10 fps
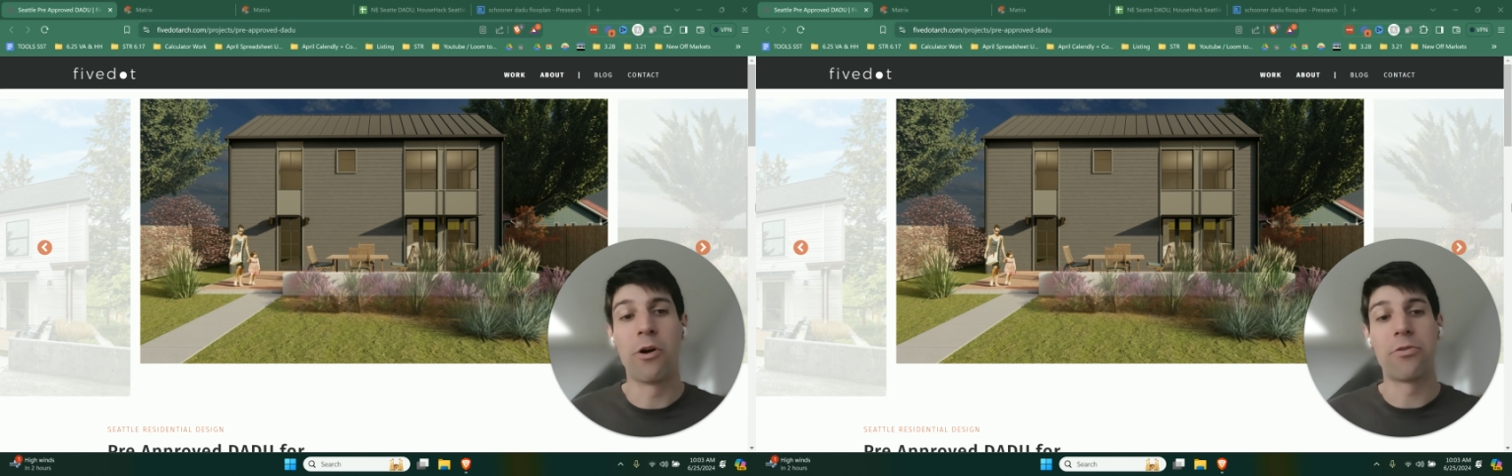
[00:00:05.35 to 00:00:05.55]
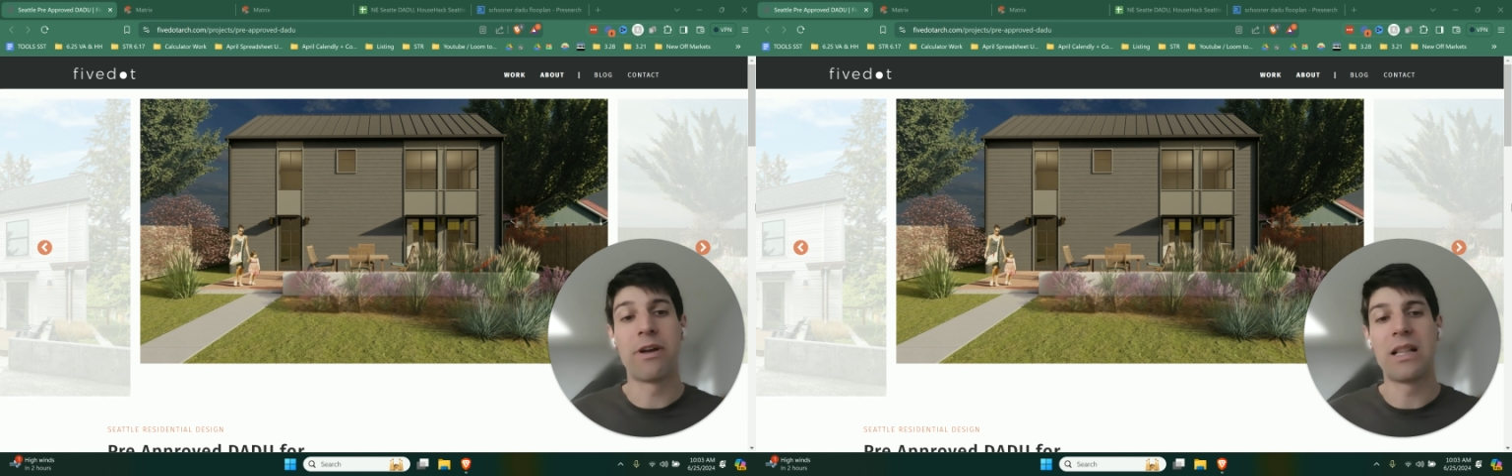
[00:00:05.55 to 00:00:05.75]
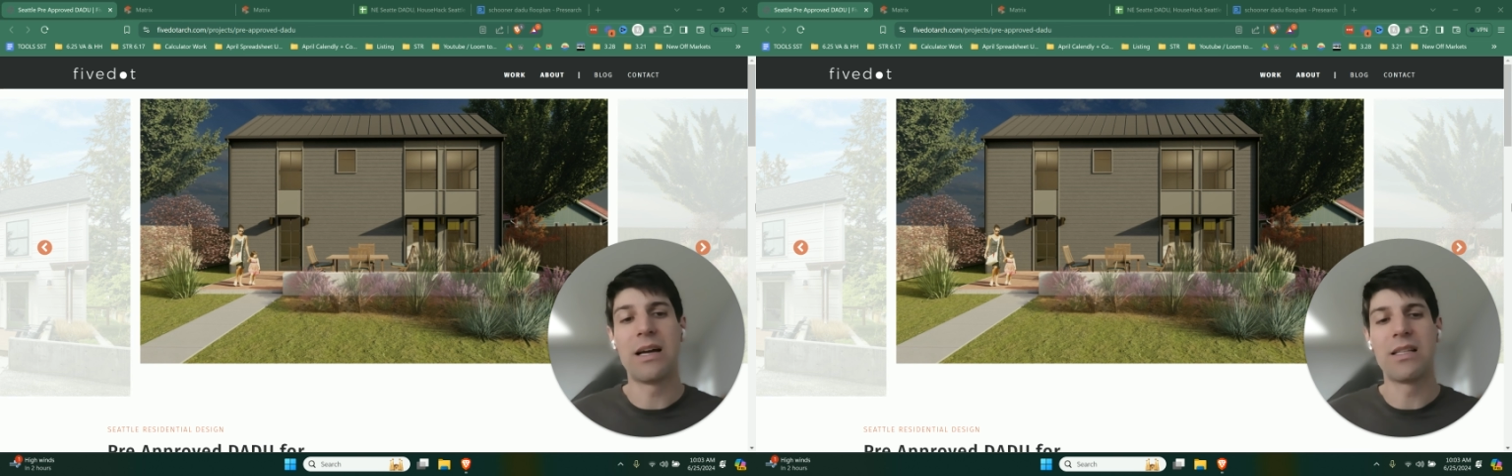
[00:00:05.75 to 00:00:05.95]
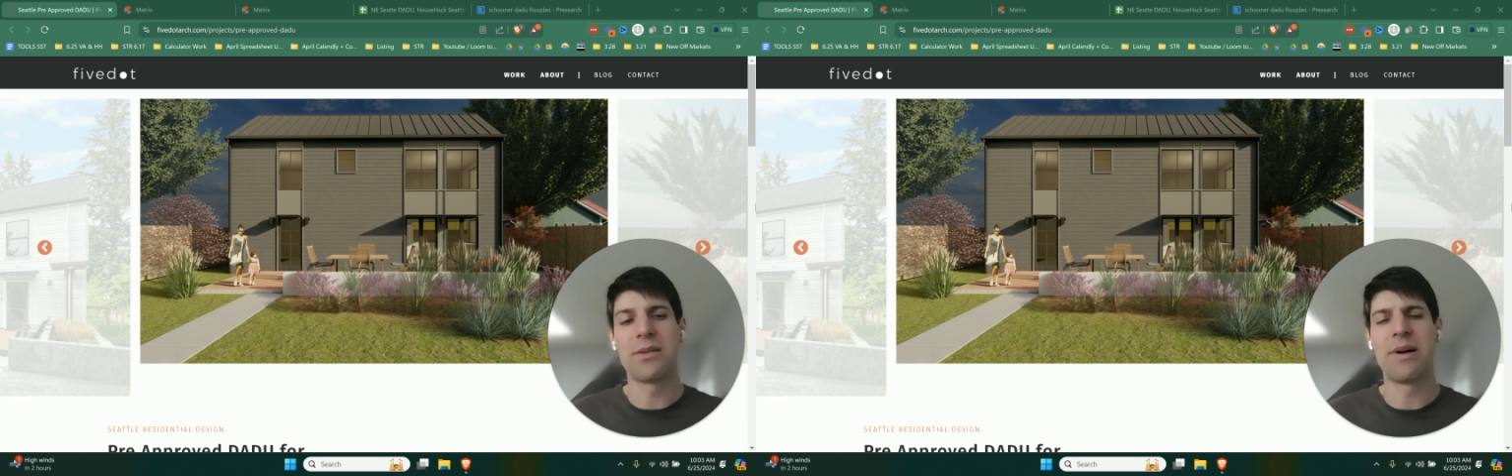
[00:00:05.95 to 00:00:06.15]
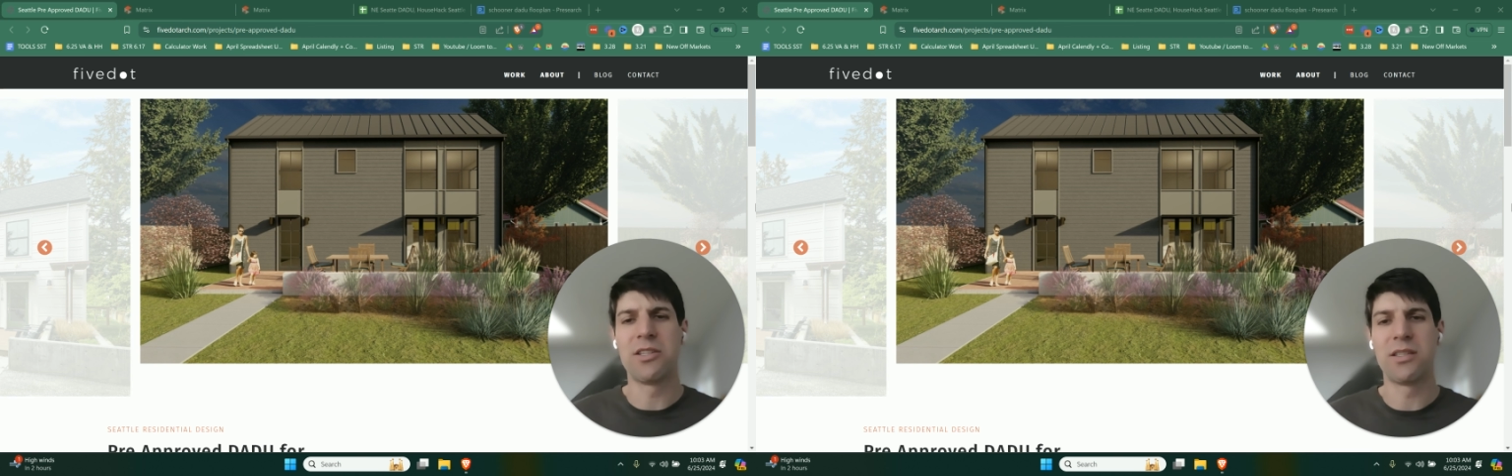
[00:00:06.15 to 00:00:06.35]
where three
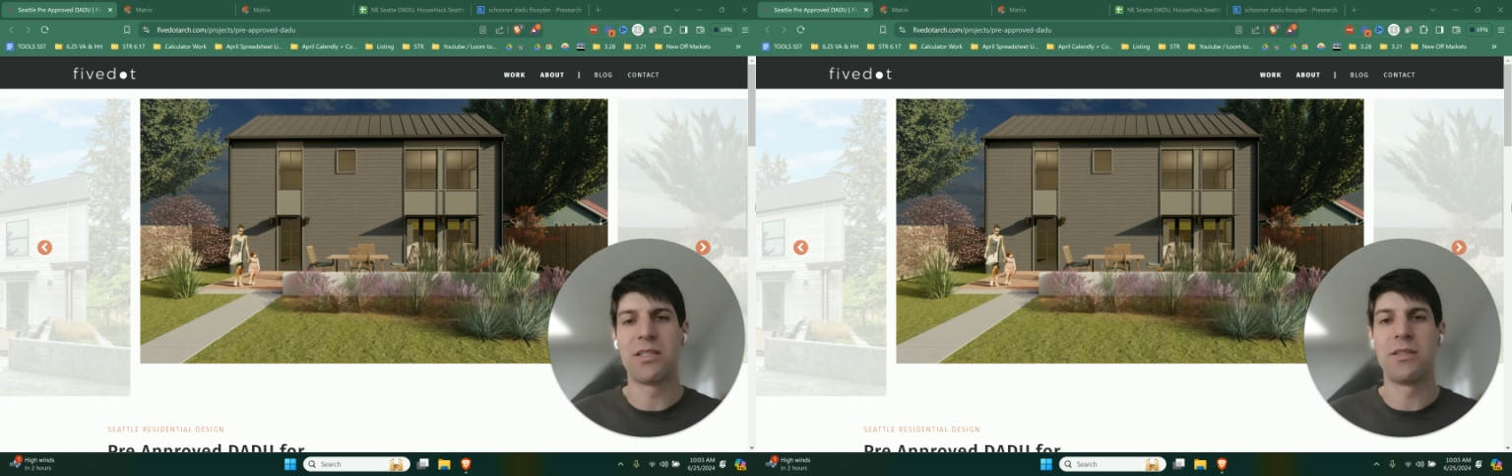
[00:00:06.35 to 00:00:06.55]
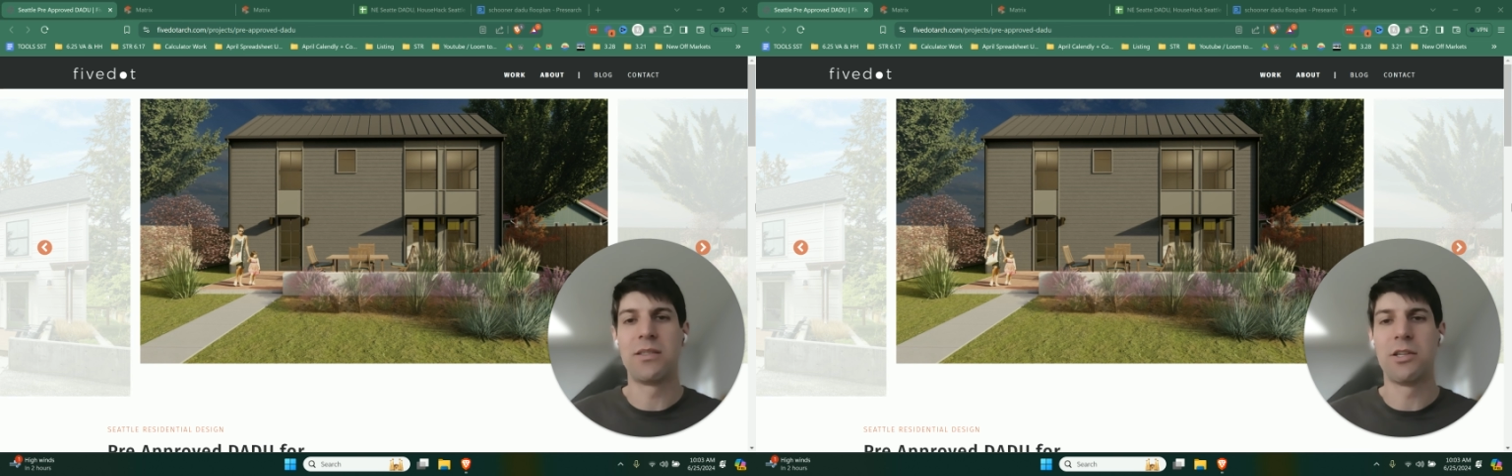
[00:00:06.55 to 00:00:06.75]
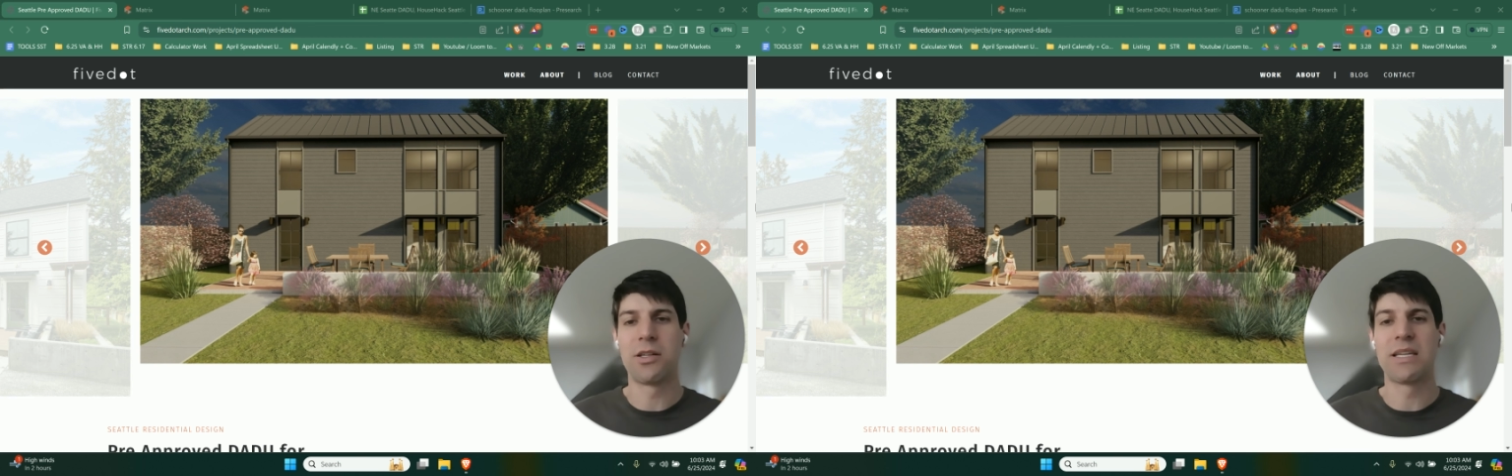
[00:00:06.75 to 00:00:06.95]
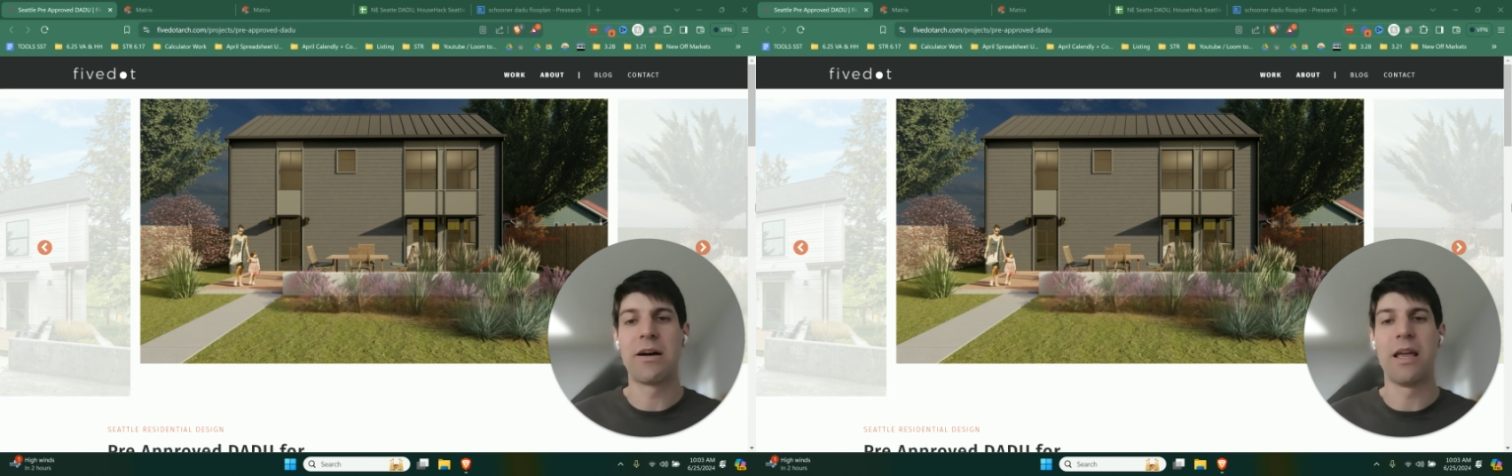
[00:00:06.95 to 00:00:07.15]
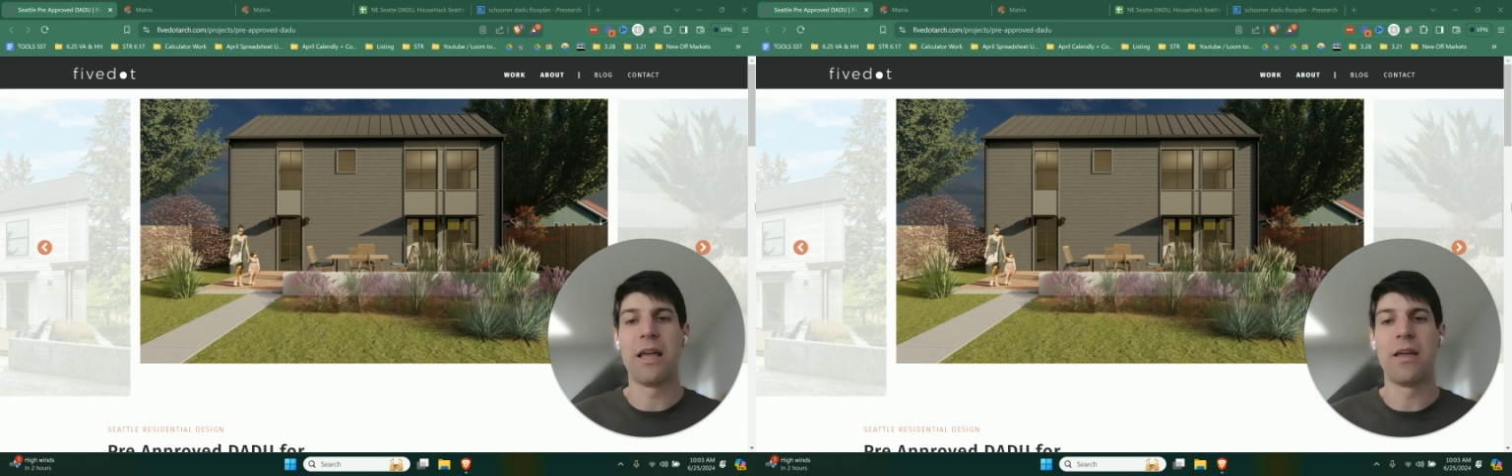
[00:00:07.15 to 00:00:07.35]
clients of mine just took
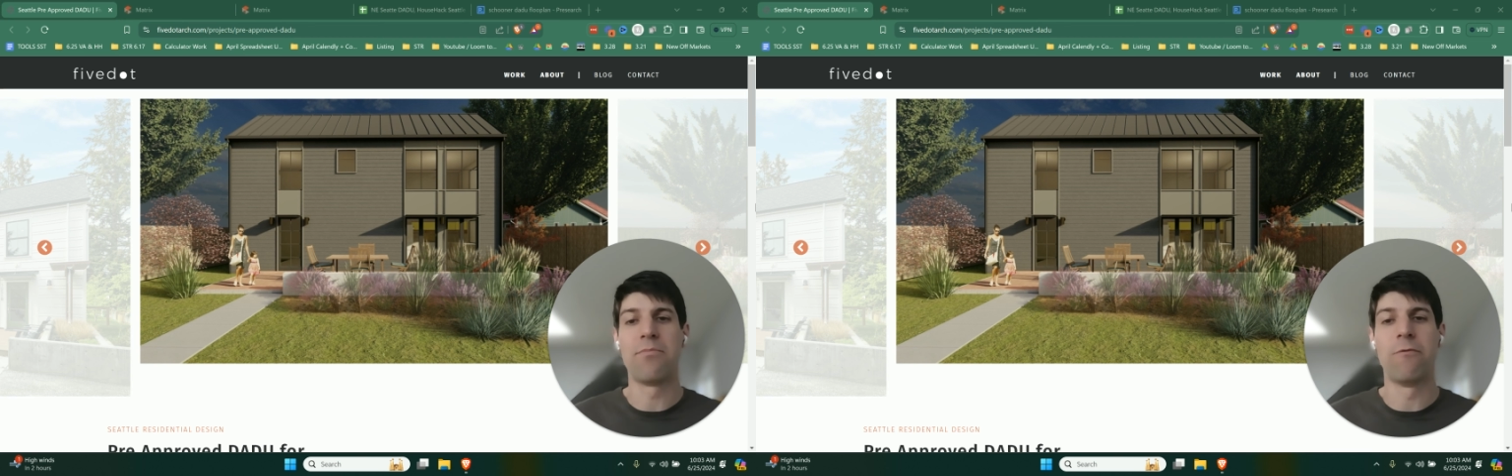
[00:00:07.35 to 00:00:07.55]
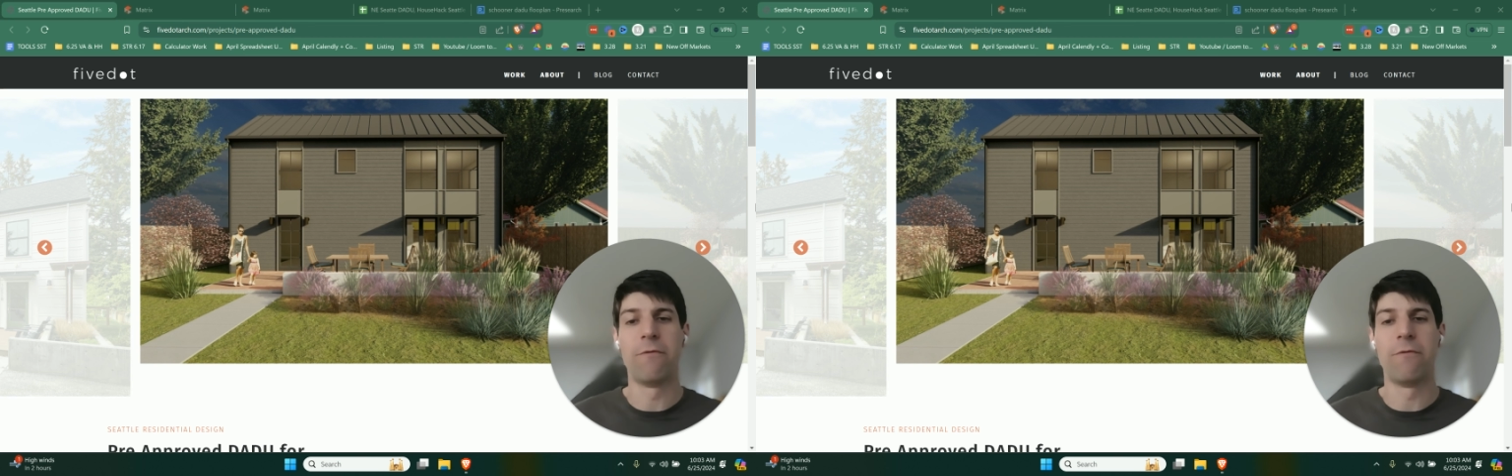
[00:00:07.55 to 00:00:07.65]
down a